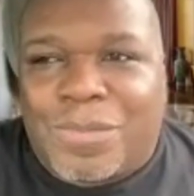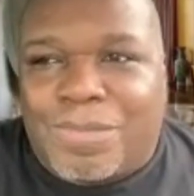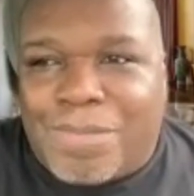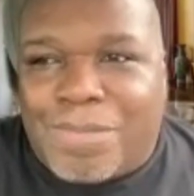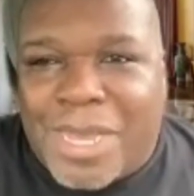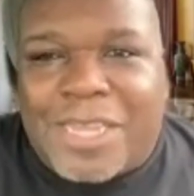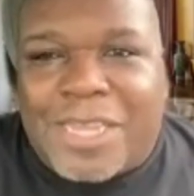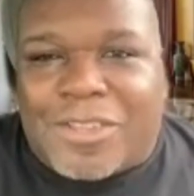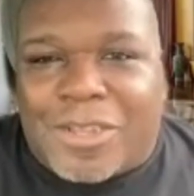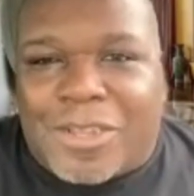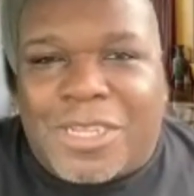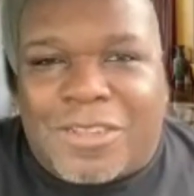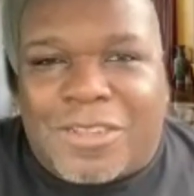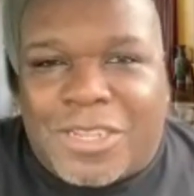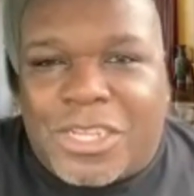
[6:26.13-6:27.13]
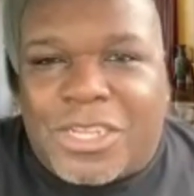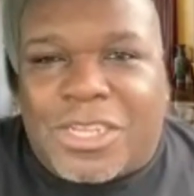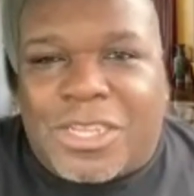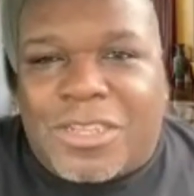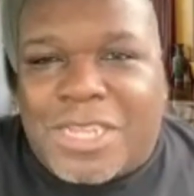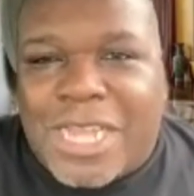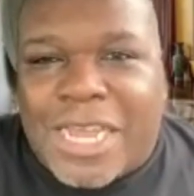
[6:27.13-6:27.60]
make some
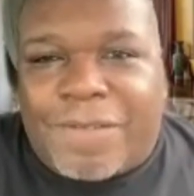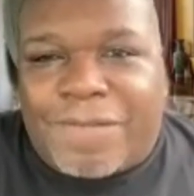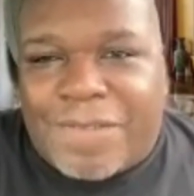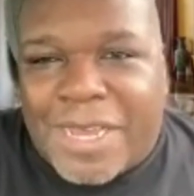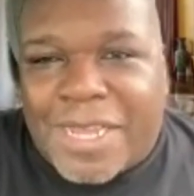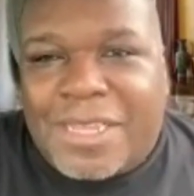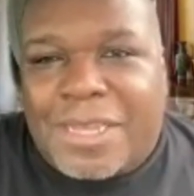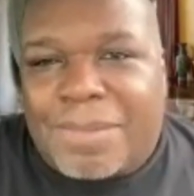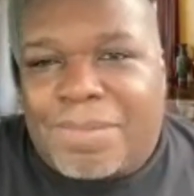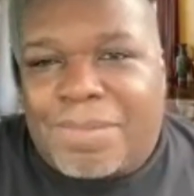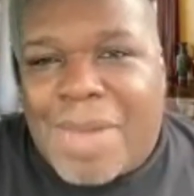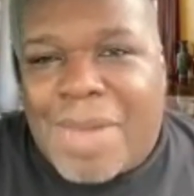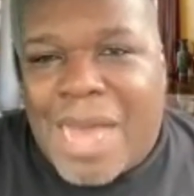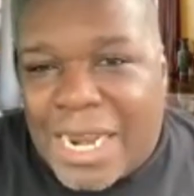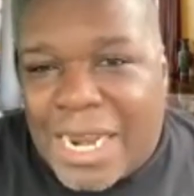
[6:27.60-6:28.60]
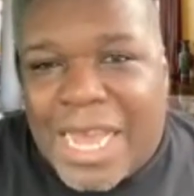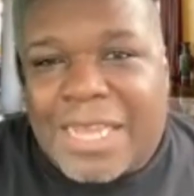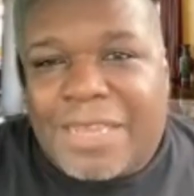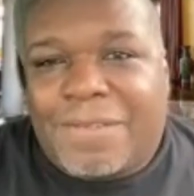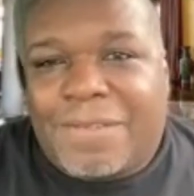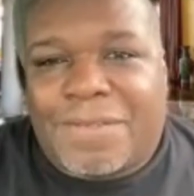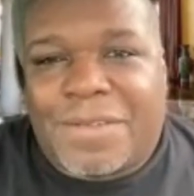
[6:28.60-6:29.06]
decisions that affected my
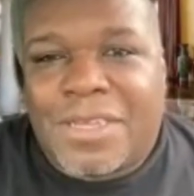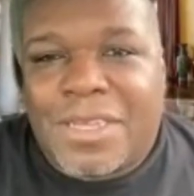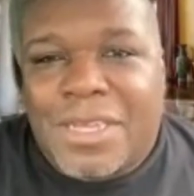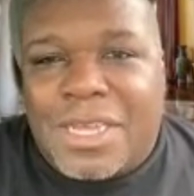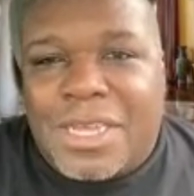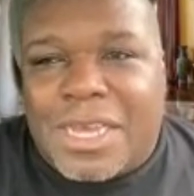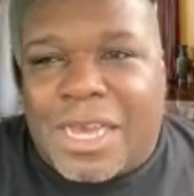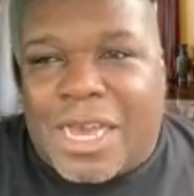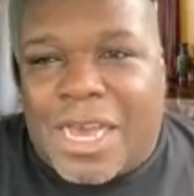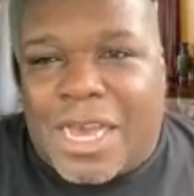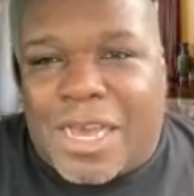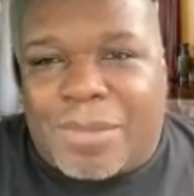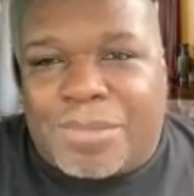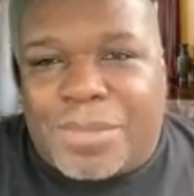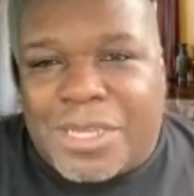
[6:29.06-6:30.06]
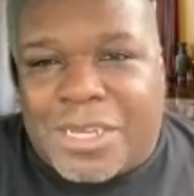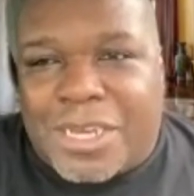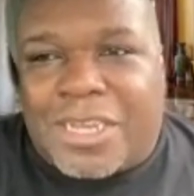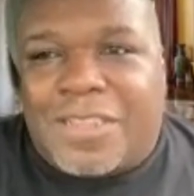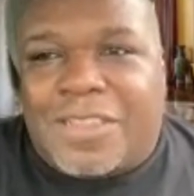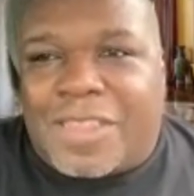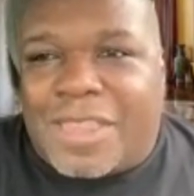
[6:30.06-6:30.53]
life
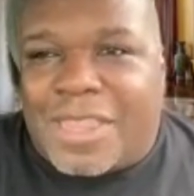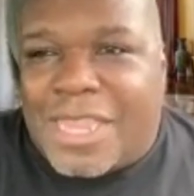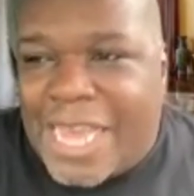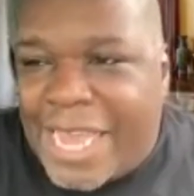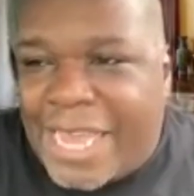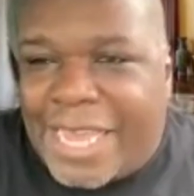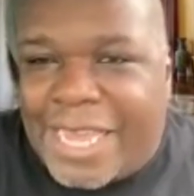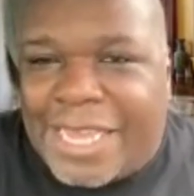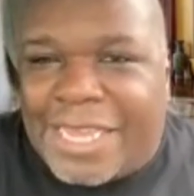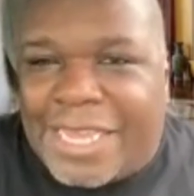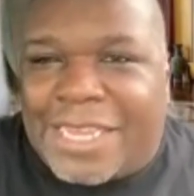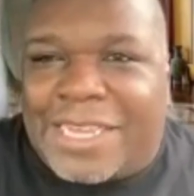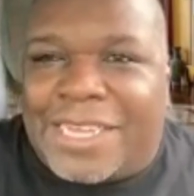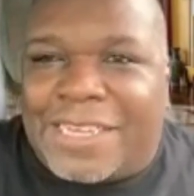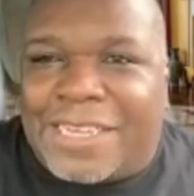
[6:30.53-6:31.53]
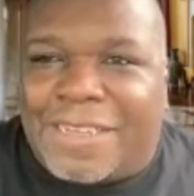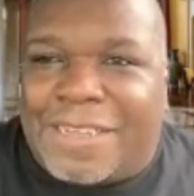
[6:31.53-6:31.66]
because they,